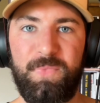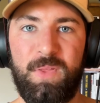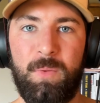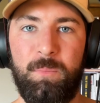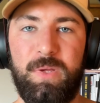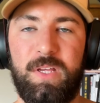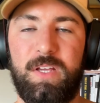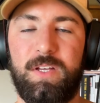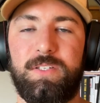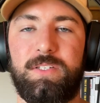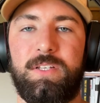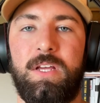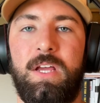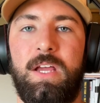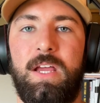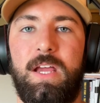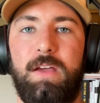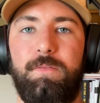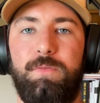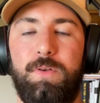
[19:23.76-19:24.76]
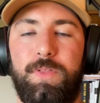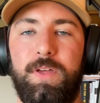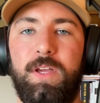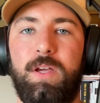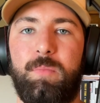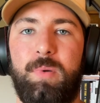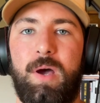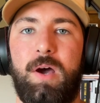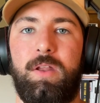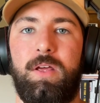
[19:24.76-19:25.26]
Because if you think
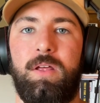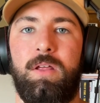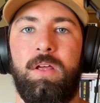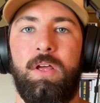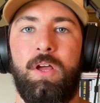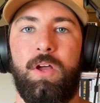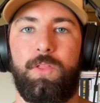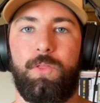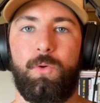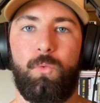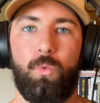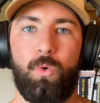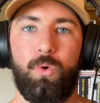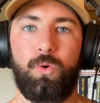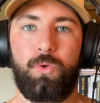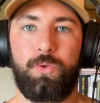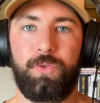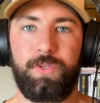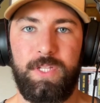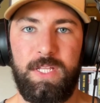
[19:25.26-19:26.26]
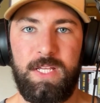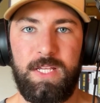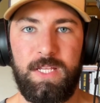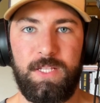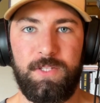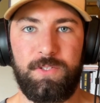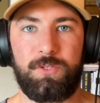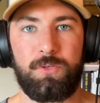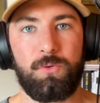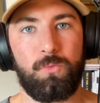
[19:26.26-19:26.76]
about it, the world
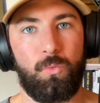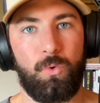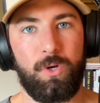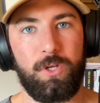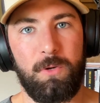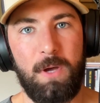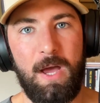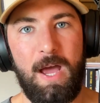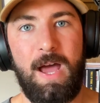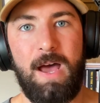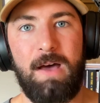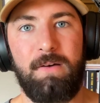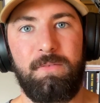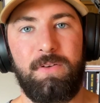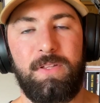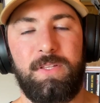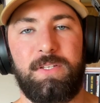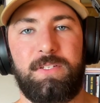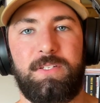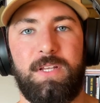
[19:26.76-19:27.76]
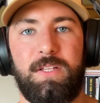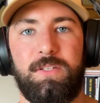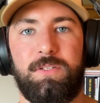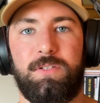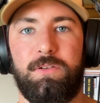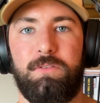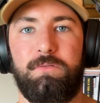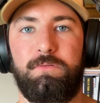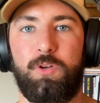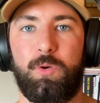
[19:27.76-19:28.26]
needs what you have in the sense
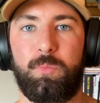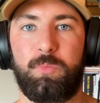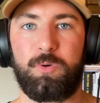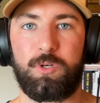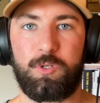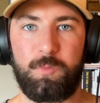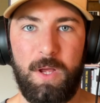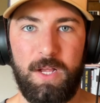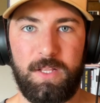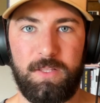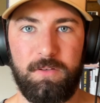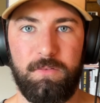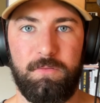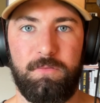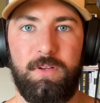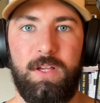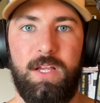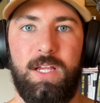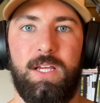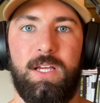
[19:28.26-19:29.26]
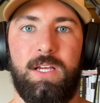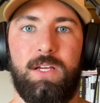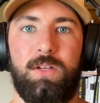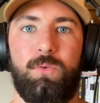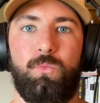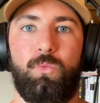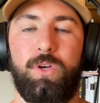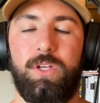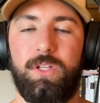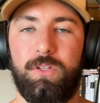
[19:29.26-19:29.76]
of your perspective and
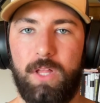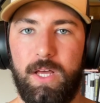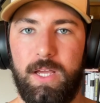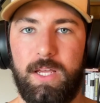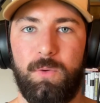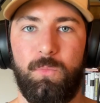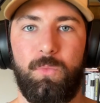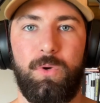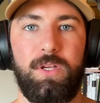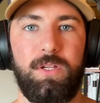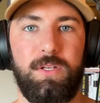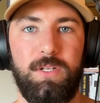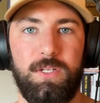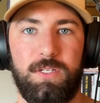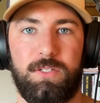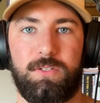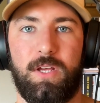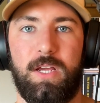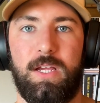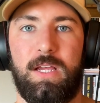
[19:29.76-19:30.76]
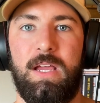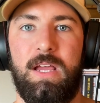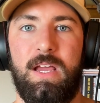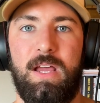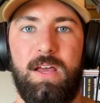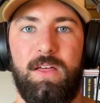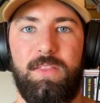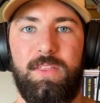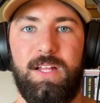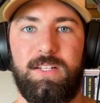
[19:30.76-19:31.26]
what you like and what you dislike.
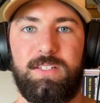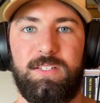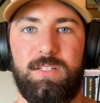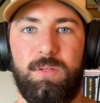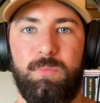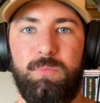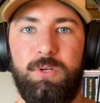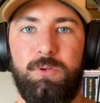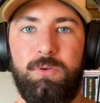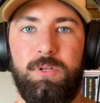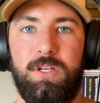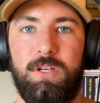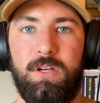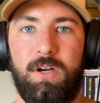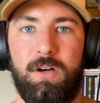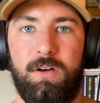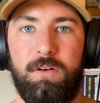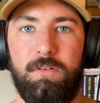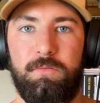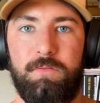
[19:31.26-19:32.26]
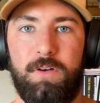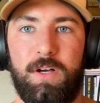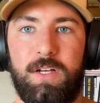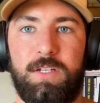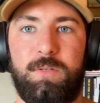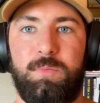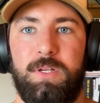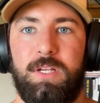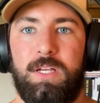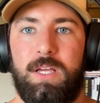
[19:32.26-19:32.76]
That's the beauty of us
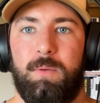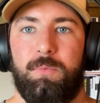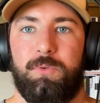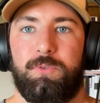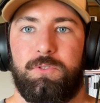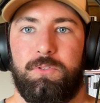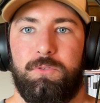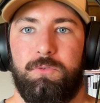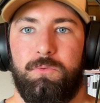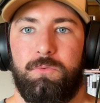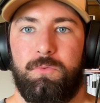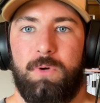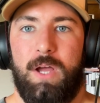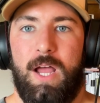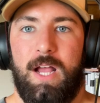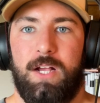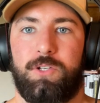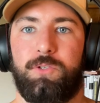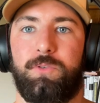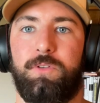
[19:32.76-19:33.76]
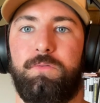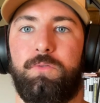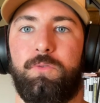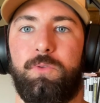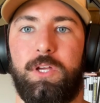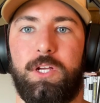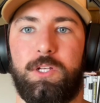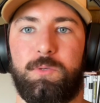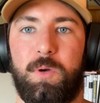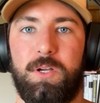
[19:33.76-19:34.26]
being able to actually
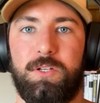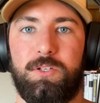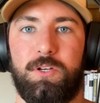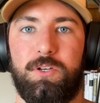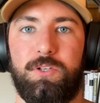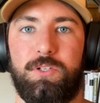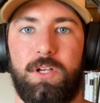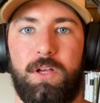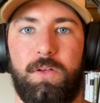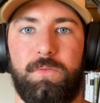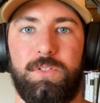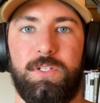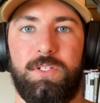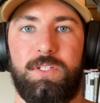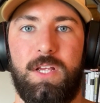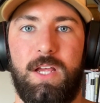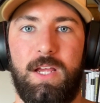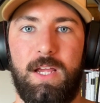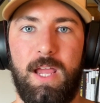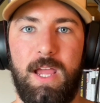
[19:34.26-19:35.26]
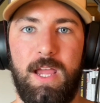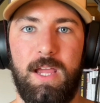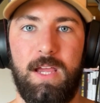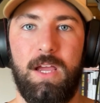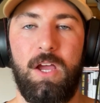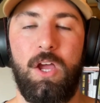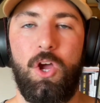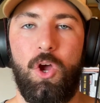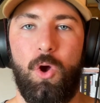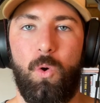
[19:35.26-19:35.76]
fully express ourselves, is saying, hey,
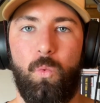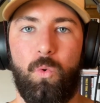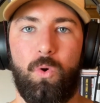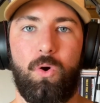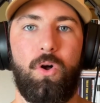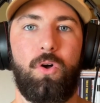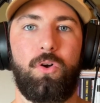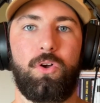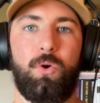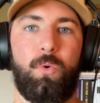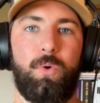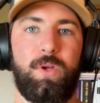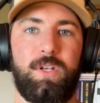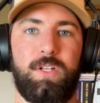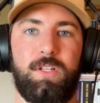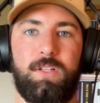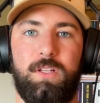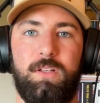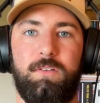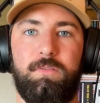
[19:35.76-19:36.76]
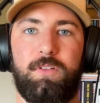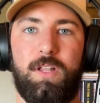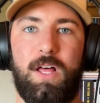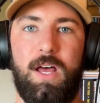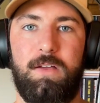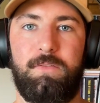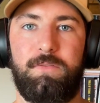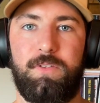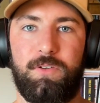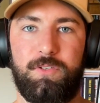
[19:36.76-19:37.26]
we're all going to live
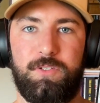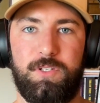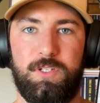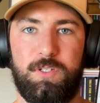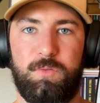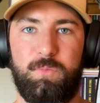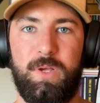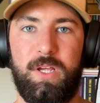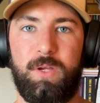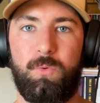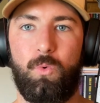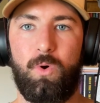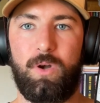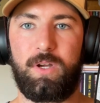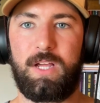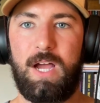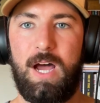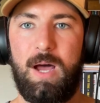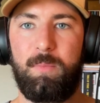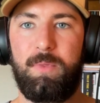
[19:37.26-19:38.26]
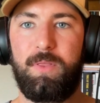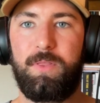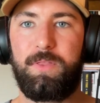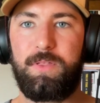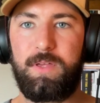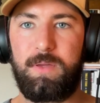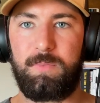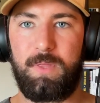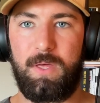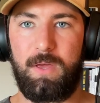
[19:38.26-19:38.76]
life. There's this big one common
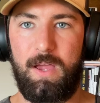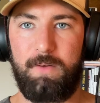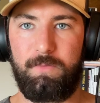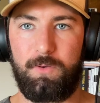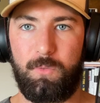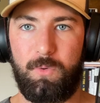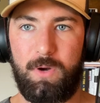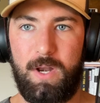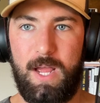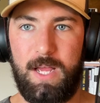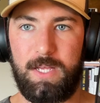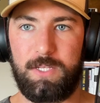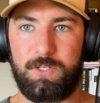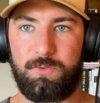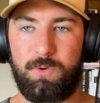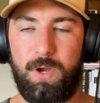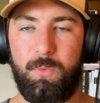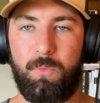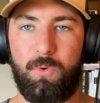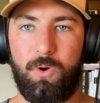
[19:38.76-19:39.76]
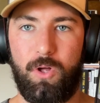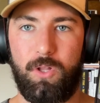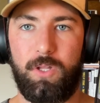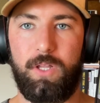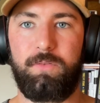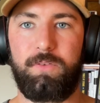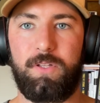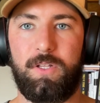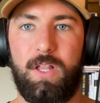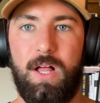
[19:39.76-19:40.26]
theme that everyone has, right? We're all
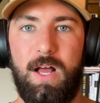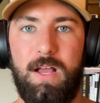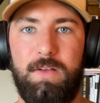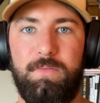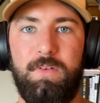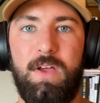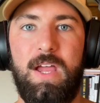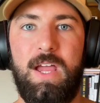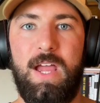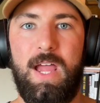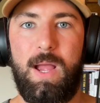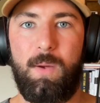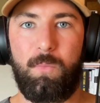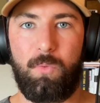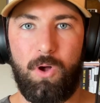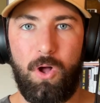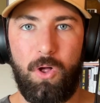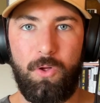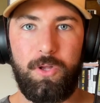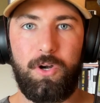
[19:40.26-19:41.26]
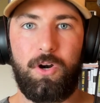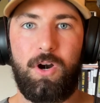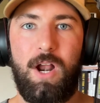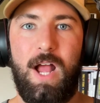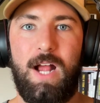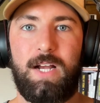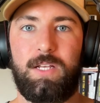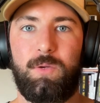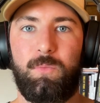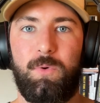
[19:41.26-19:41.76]
living life and we're all
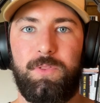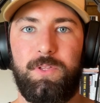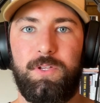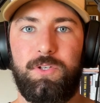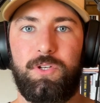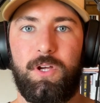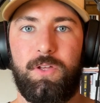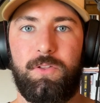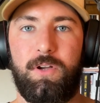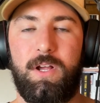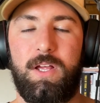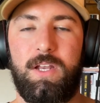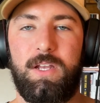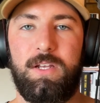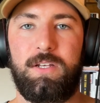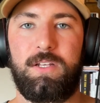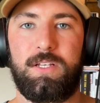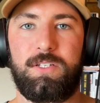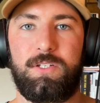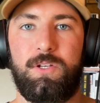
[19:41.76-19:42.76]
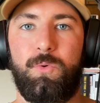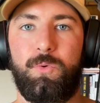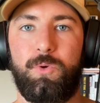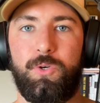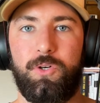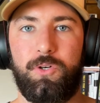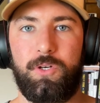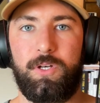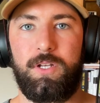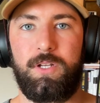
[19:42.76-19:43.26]
interacting with each other, and it does no
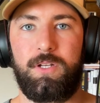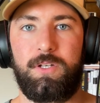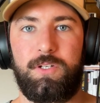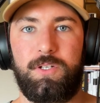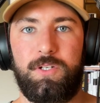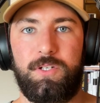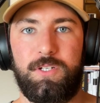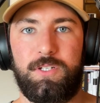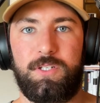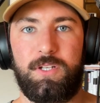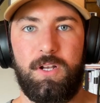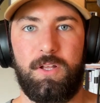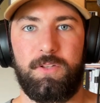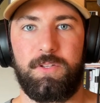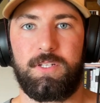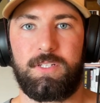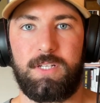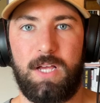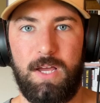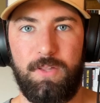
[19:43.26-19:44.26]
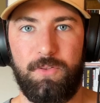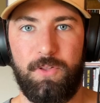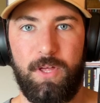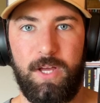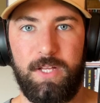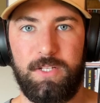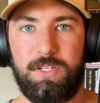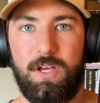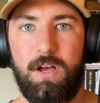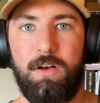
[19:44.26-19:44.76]
good to just sit on the
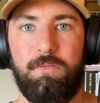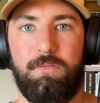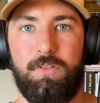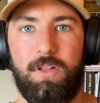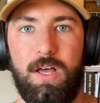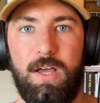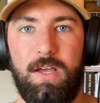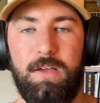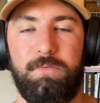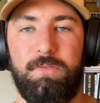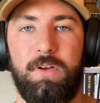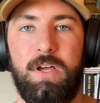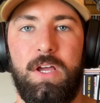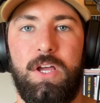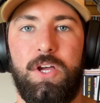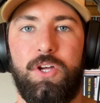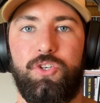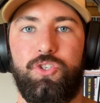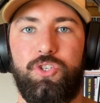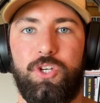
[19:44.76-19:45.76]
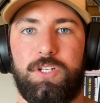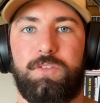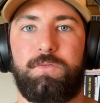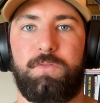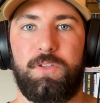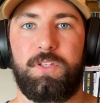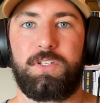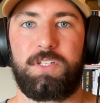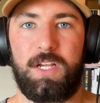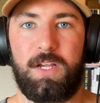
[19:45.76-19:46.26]
sidelines of life just
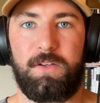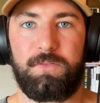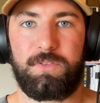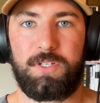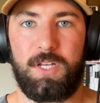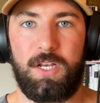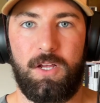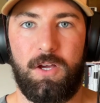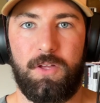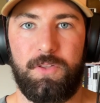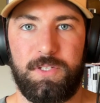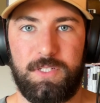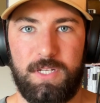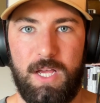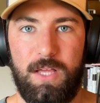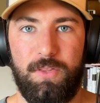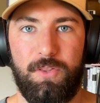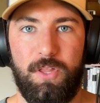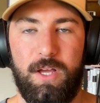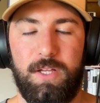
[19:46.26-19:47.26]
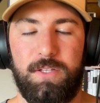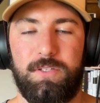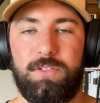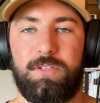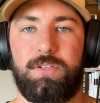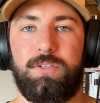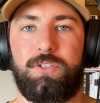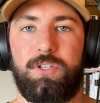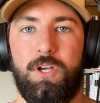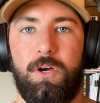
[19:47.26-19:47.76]
for the sake of sitting on the sidelines.
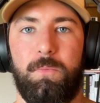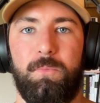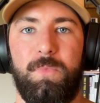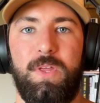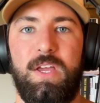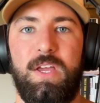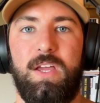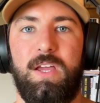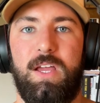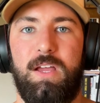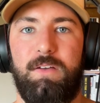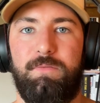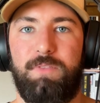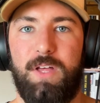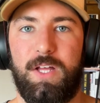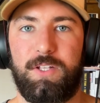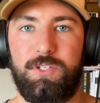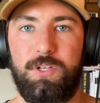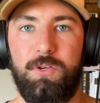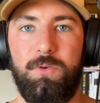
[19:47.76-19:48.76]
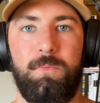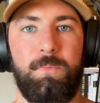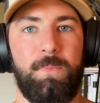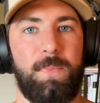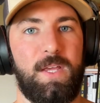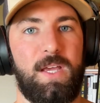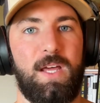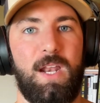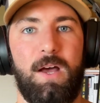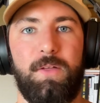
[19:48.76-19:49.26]
So if that's you,
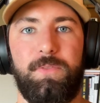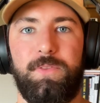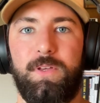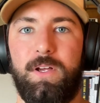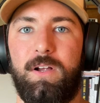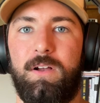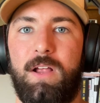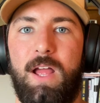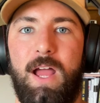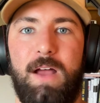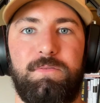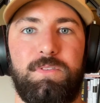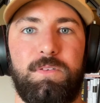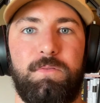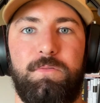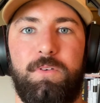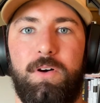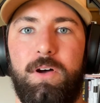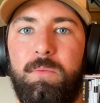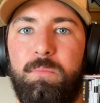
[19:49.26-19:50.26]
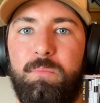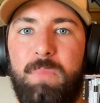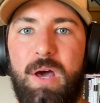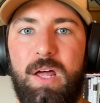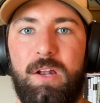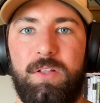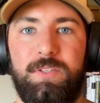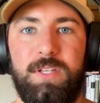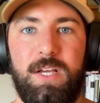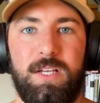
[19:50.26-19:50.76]
get out there, have some fun,
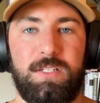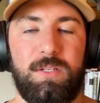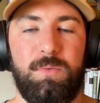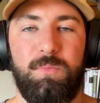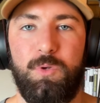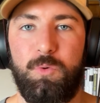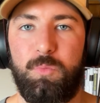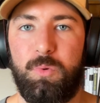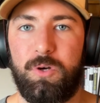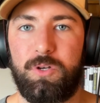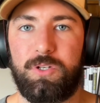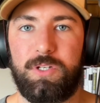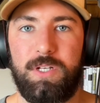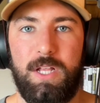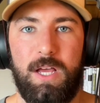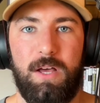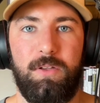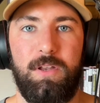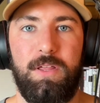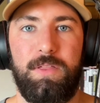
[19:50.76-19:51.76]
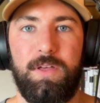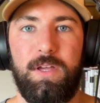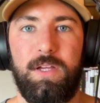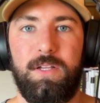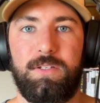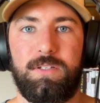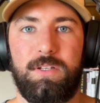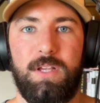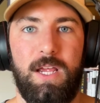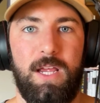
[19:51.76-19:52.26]
battle test some new personality
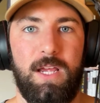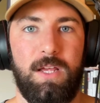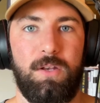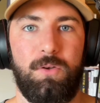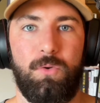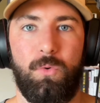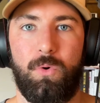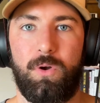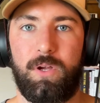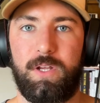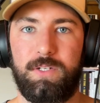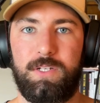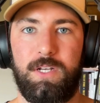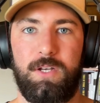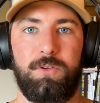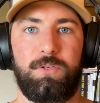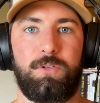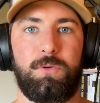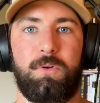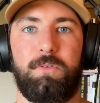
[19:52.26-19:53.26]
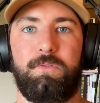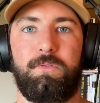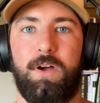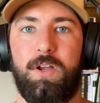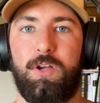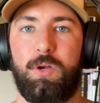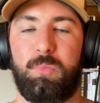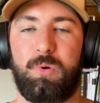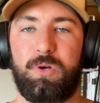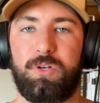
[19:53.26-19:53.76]
things, and or continue to refine
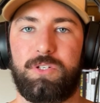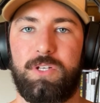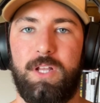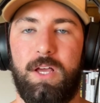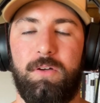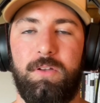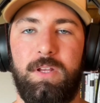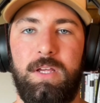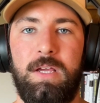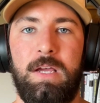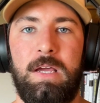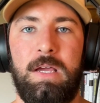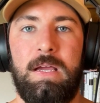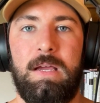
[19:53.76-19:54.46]
your personality.